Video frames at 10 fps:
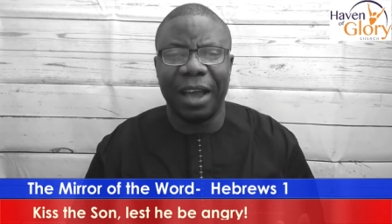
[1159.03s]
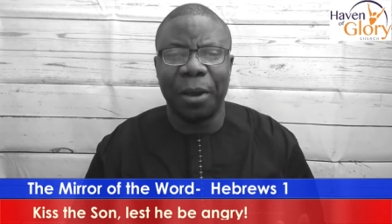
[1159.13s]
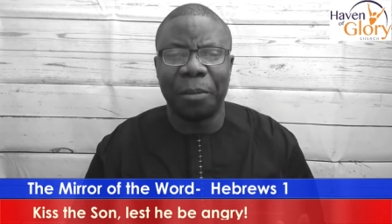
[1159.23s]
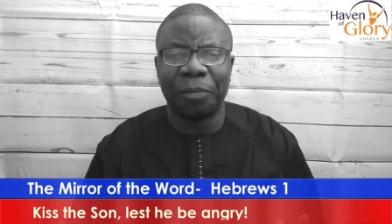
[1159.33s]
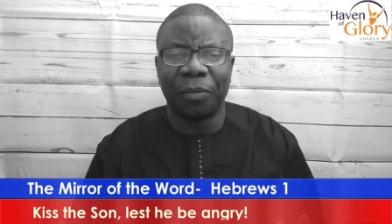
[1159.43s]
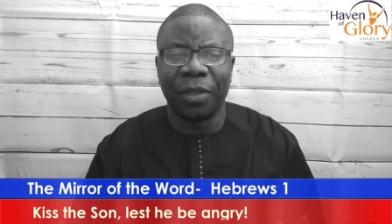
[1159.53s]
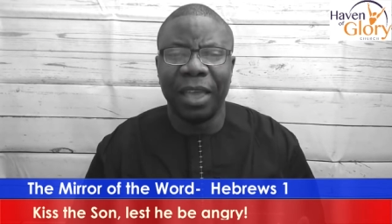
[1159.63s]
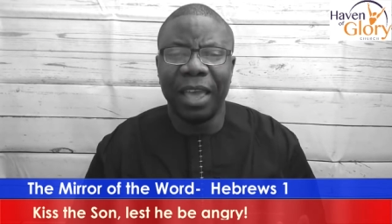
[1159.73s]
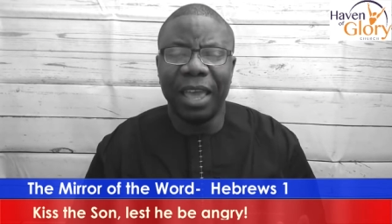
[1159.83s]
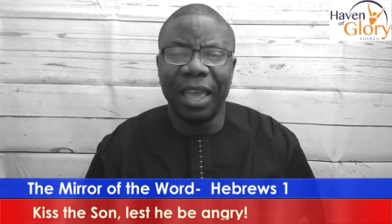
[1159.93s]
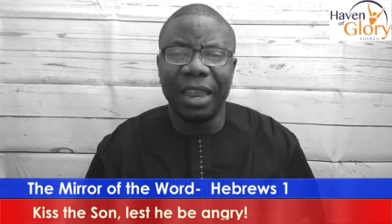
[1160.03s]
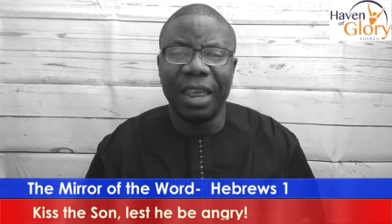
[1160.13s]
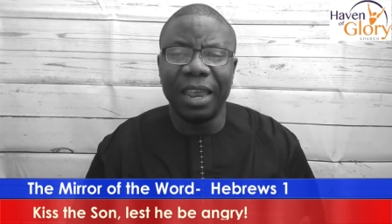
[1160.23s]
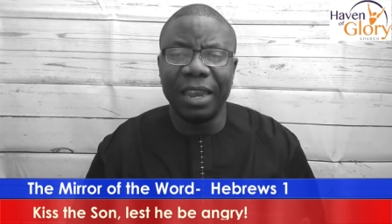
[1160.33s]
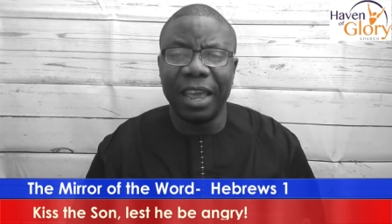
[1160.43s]
Um, in,
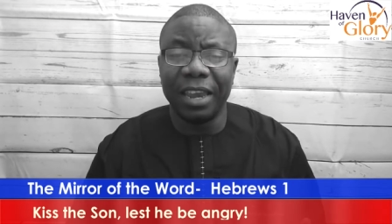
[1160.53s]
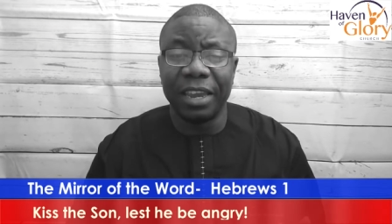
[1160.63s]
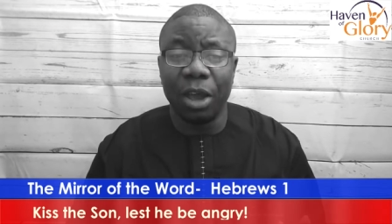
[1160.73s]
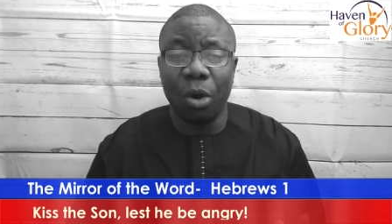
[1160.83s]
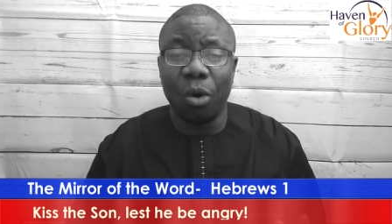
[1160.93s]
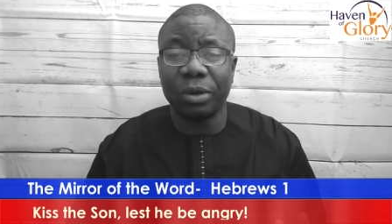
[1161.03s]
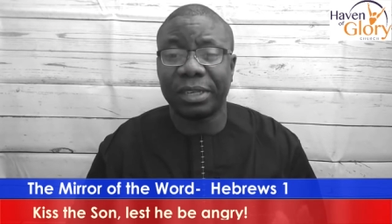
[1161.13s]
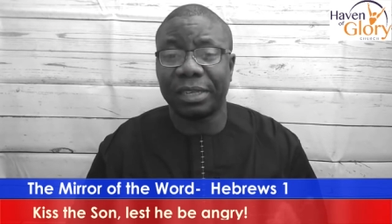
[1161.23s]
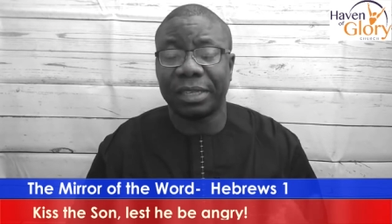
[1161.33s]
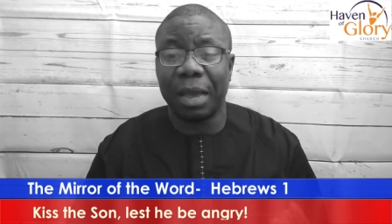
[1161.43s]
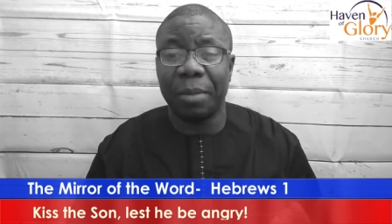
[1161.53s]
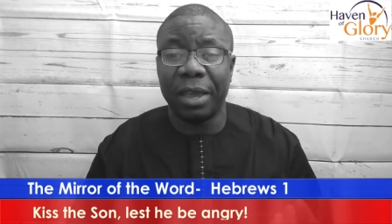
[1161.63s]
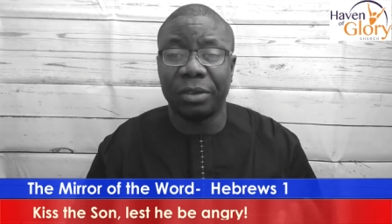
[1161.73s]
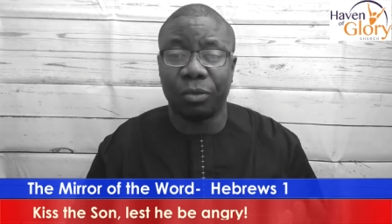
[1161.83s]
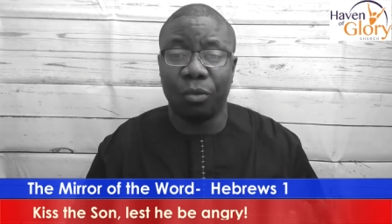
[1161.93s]
in, in the Old
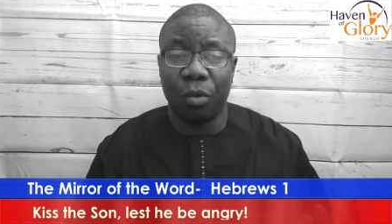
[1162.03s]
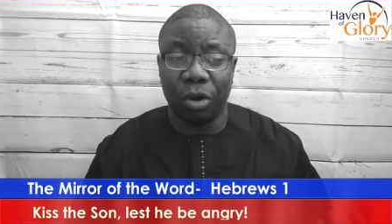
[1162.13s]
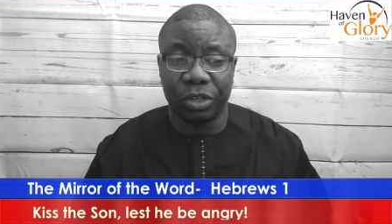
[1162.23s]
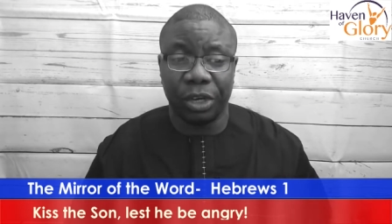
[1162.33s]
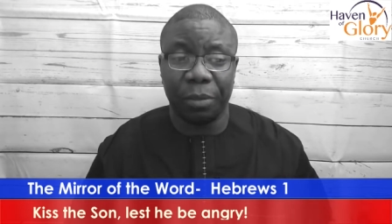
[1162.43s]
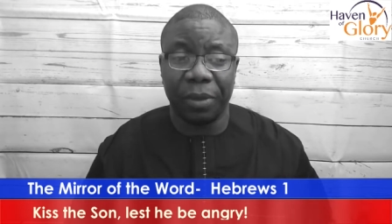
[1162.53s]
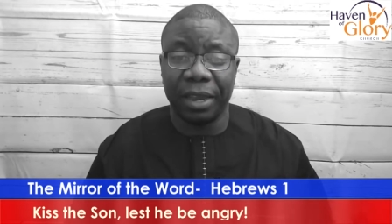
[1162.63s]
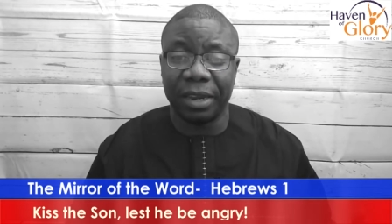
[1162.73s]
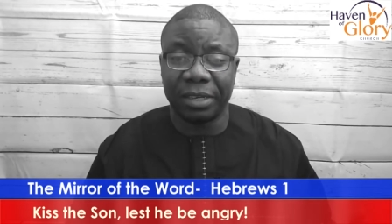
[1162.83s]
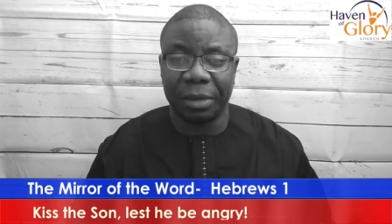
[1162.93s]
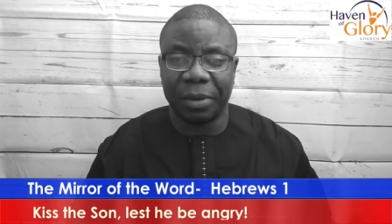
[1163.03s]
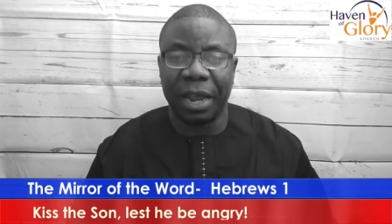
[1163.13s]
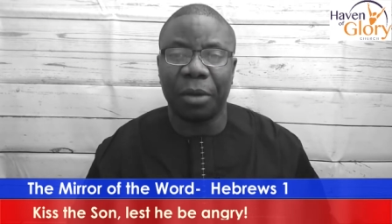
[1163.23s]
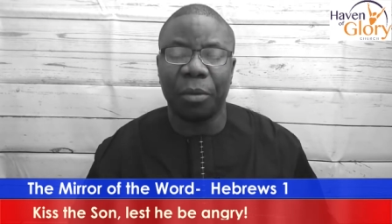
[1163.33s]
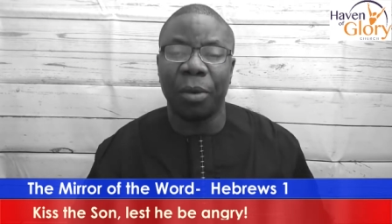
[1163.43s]
Testament worship in the
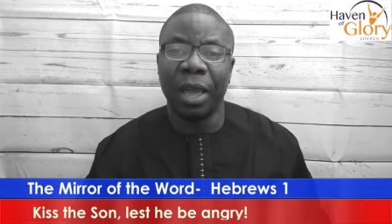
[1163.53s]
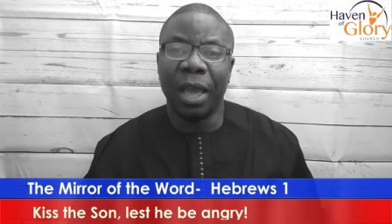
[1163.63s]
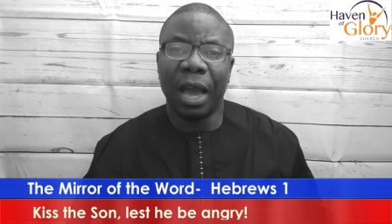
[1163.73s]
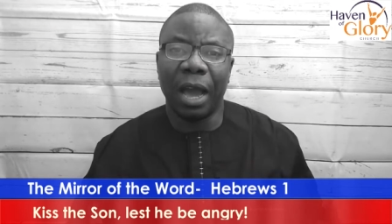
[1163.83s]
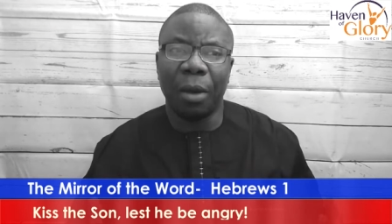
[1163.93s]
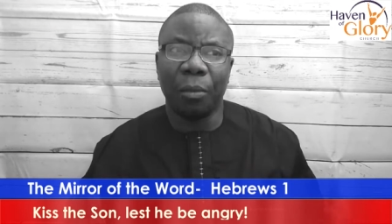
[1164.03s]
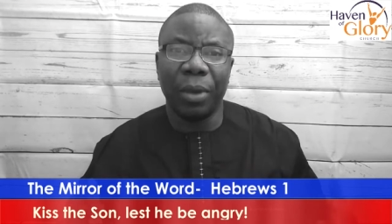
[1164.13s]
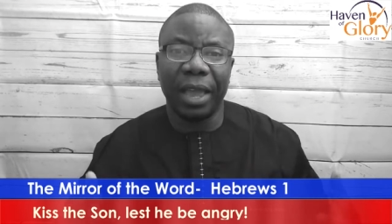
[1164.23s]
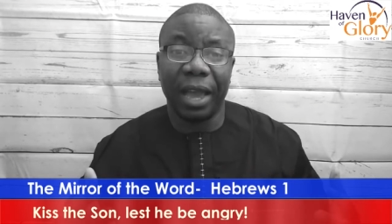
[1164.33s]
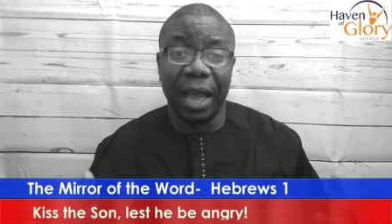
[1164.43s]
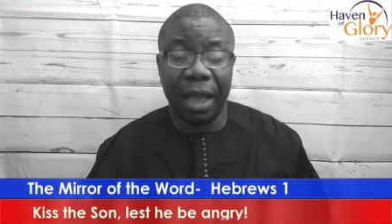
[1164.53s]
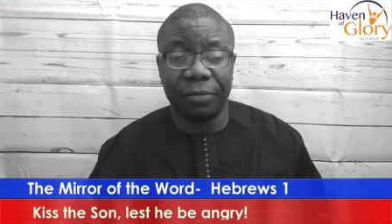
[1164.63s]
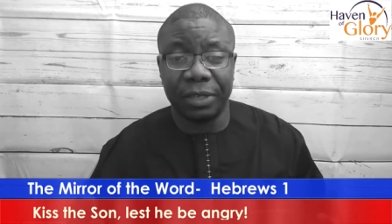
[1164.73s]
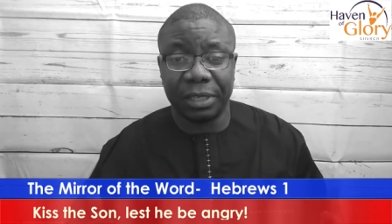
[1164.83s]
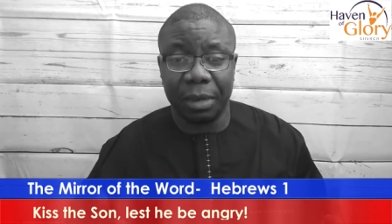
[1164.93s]
tabernacle, uh, we
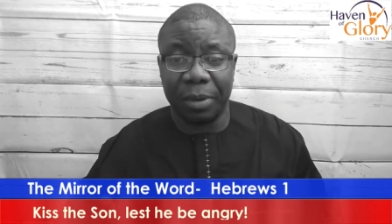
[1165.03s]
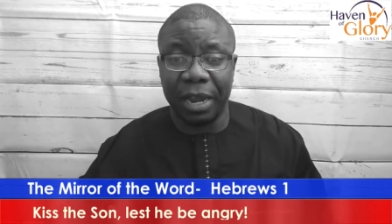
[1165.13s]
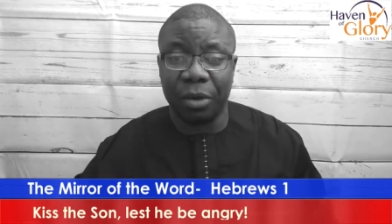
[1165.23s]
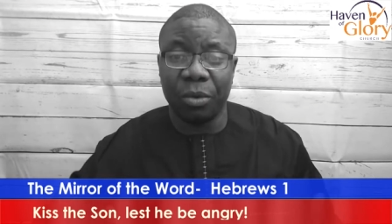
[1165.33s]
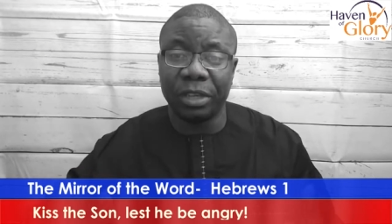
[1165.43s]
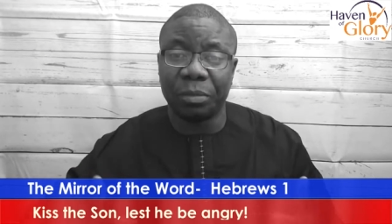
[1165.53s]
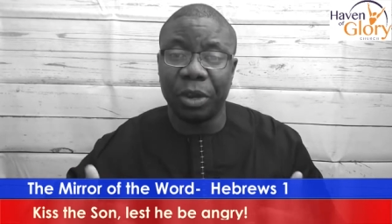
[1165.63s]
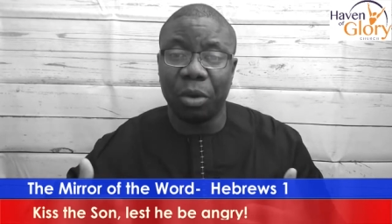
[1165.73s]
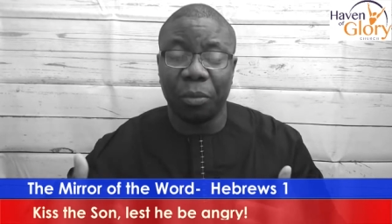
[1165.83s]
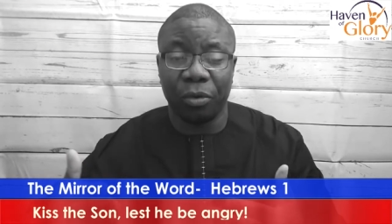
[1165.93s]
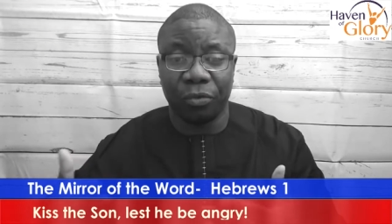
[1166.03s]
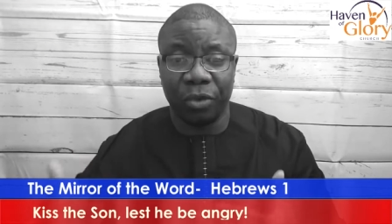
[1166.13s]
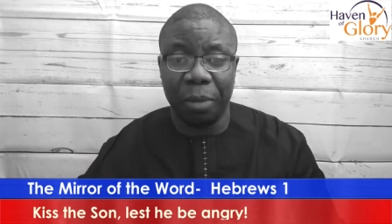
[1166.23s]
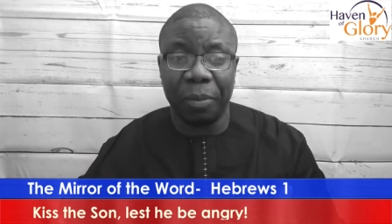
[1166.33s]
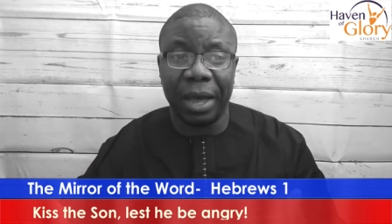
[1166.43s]
have the tabernacle is made up of
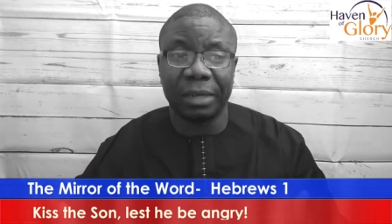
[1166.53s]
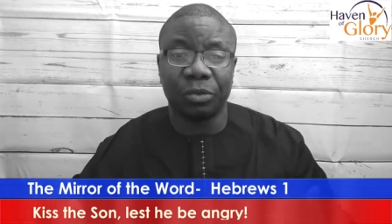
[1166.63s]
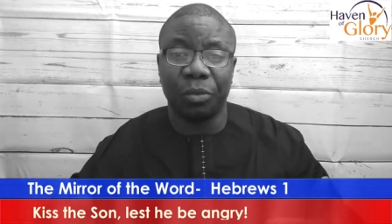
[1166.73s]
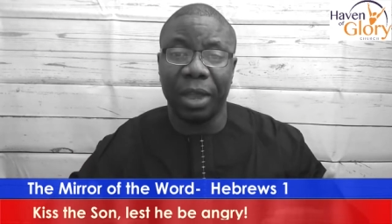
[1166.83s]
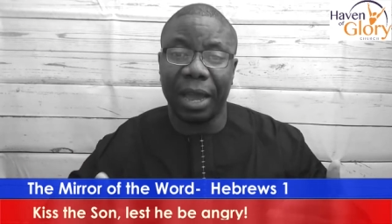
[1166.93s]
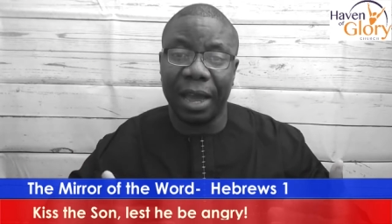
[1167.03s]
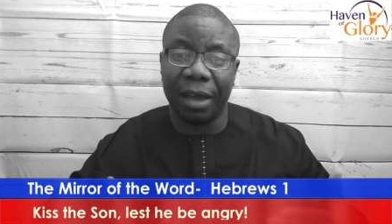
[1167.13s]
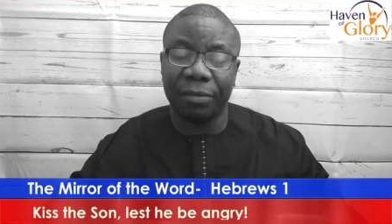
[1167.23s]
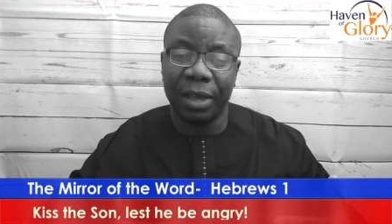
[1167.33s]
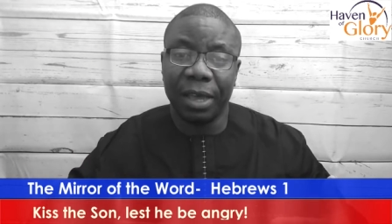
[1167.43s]
three parts. We have